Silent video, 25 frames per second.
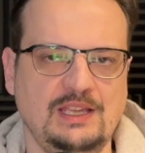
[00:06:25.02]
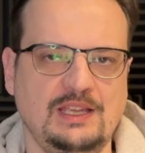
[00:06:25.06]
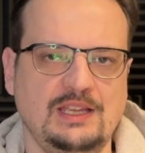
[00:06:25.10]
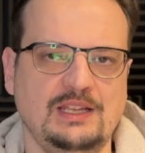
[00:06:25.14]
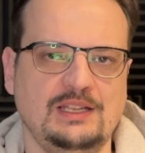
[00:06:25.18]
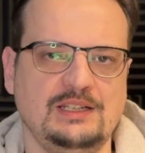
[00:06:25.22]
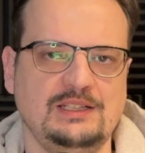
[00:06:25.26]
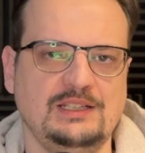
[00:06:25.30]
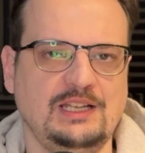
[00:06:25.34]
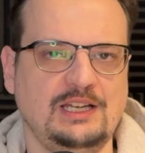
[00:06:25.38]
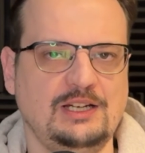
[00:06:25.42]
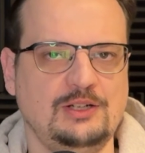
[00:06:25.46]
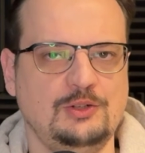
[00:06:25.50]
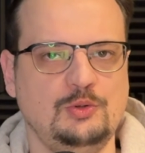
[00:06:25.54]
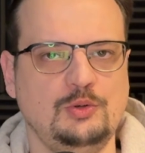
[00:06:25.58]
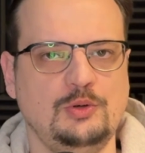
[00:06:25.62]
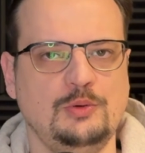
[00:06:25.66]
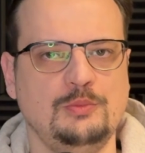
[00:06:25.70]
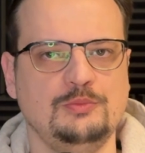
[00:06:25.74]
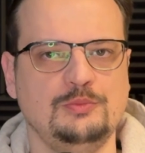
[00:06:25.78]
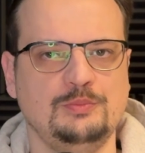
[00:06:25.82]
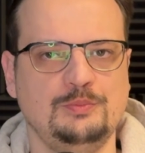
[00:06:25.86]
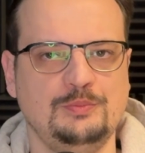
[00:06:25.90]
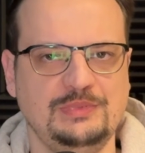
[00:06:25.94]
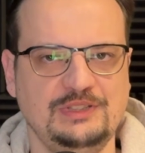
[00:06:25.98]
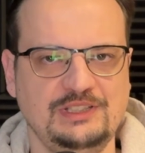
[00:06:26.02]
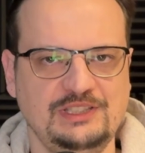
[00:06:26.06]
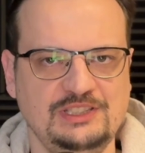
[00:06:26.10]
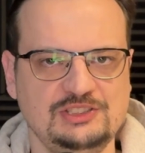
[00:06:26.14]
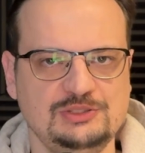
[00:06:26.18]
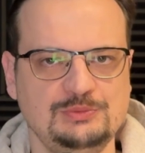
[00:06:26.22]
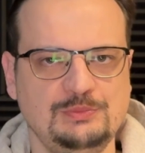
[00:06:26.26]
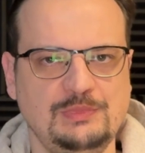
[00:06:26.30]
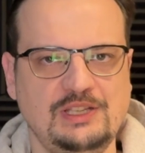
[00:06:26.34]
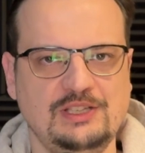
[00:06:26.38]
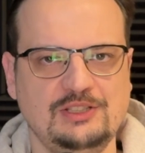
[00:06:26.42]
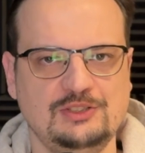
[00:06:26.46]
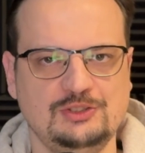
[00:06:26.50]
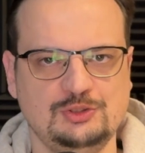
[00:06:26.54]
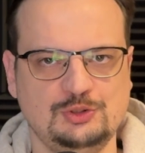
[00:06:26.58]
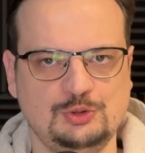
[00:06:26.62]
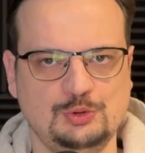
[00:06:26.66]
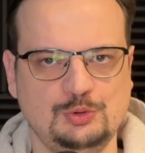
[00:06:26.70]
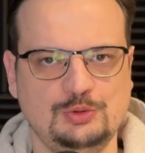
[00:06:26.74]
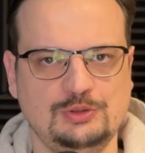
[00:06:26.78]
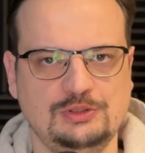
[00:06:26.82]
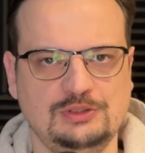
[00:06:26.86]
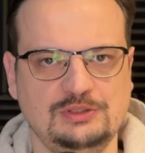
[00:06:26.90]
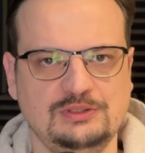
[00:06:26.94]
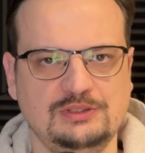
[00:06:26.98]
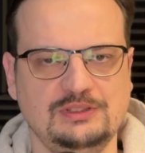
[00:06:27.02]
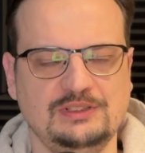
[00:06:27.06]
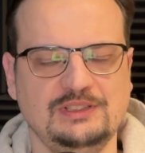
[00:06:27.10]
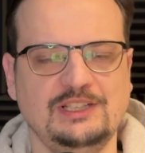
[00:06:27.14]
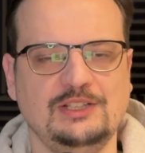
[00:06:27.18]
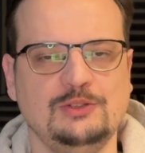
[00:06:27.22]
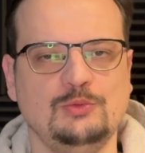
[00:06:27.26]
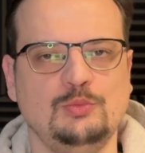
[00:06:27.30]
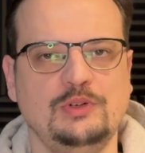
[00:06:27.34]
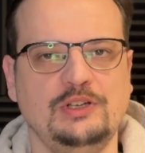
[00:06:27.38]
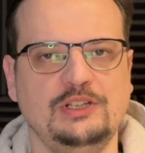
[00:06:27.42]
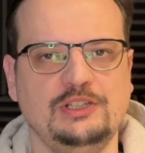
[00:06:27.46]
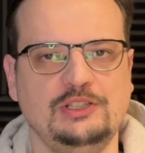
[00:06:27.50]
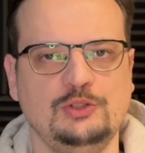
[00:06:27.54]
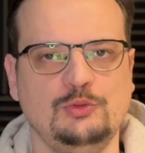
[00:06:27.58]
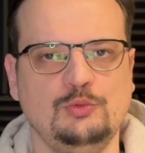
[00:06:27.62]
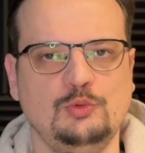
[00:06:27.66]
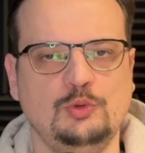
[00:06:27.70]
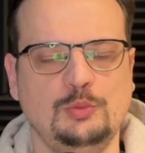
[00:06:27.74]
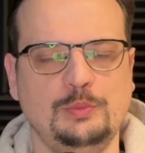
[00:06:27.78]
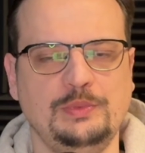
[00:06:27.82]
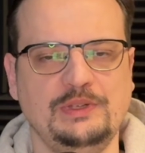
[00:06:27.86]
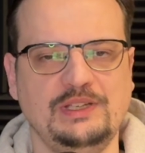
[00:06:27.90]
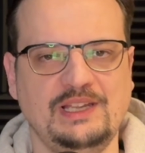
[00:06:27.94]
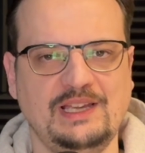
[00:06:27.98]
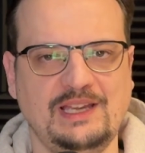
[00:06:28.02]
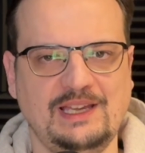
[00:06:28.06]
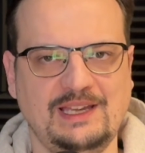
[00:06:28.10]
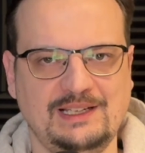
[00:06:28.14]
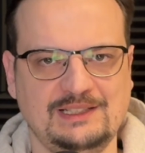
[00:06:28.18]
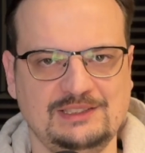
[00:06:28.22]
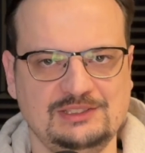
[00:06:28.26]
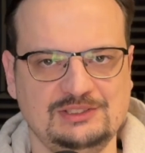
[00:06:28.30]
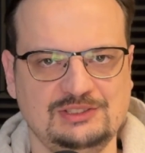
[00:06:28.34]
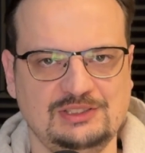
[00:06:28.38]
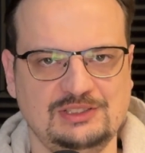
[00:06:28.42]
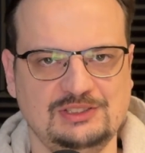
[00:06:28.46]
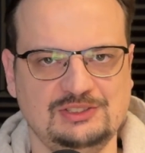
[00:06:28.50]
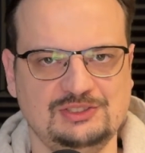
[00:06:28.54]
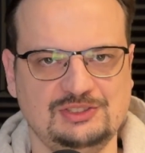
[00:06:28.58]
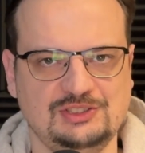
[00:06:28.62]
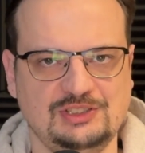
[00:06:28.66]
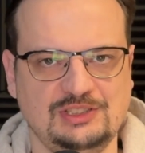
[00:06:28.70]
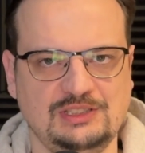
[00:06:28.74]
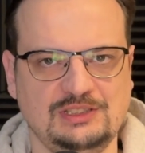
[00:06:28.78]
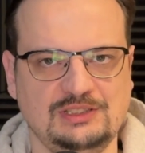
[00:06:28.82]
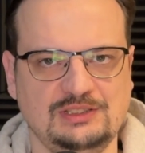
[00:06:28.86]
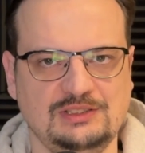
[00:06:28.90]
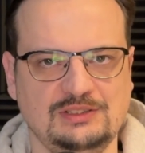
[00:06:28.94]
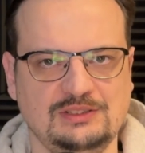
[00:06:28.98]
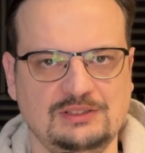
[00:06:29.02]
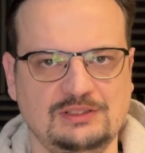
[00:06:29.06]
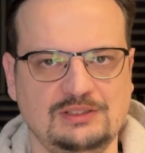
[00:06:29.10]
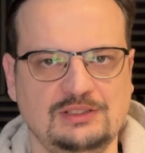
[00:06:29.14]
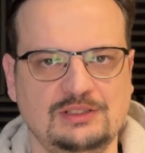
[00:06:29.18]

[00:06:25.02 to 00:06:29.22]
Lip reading: Now, please make sure that when you will be accessing